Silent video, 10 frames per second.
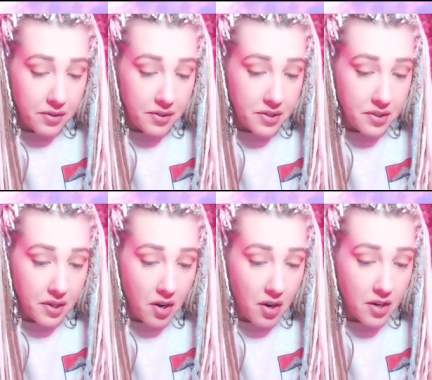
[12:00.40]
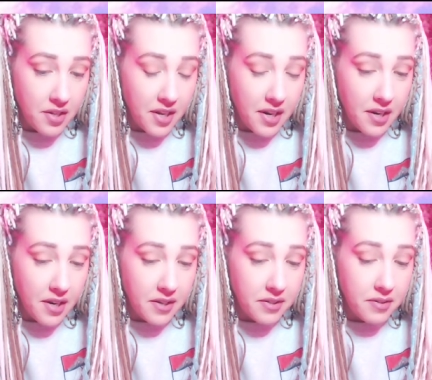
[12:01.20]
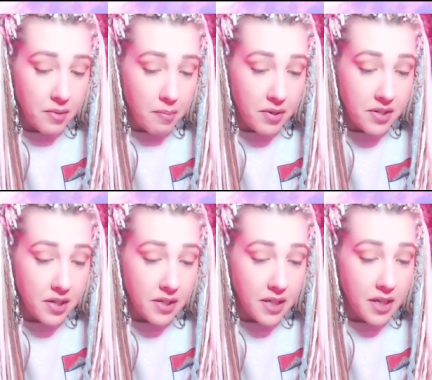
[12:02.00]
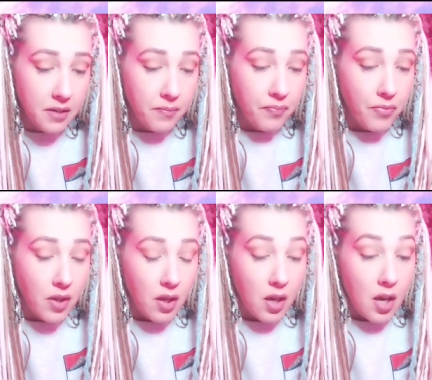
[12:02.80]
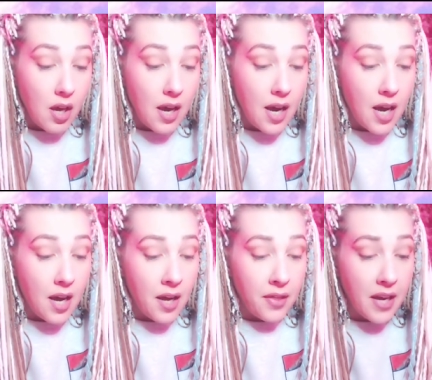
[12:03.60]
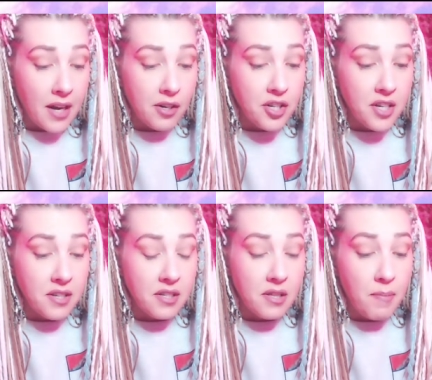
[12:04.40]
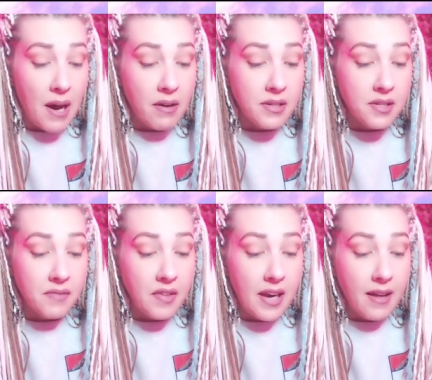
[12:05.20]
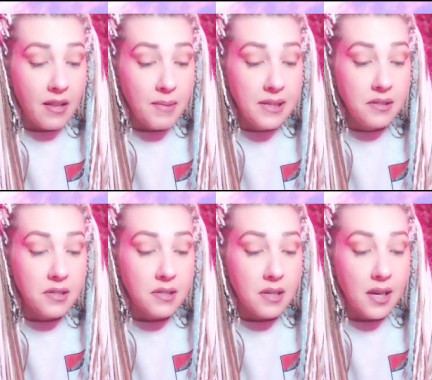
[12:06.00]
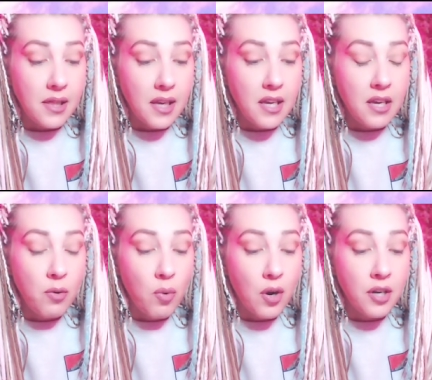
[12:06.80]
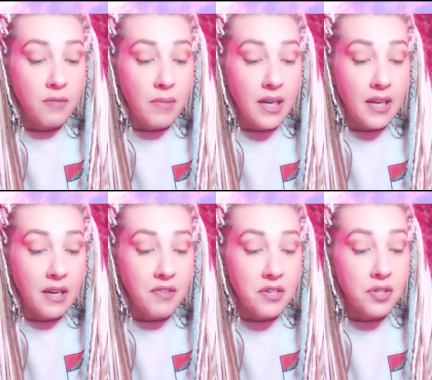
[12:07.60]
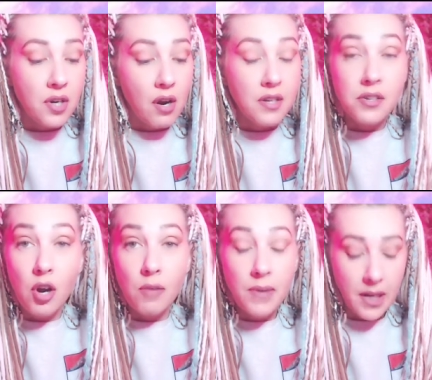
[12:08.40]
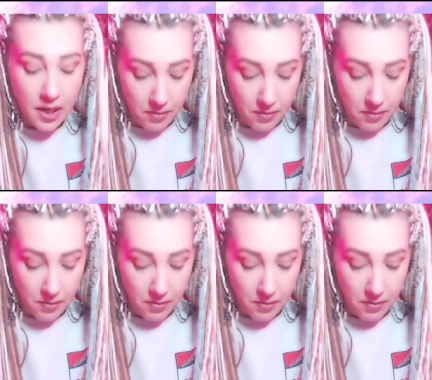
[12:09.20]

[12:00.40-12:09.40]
it's the card that it is representing. Uh, the energy is the balance of the elements, and the key word meaning of this card is harmony.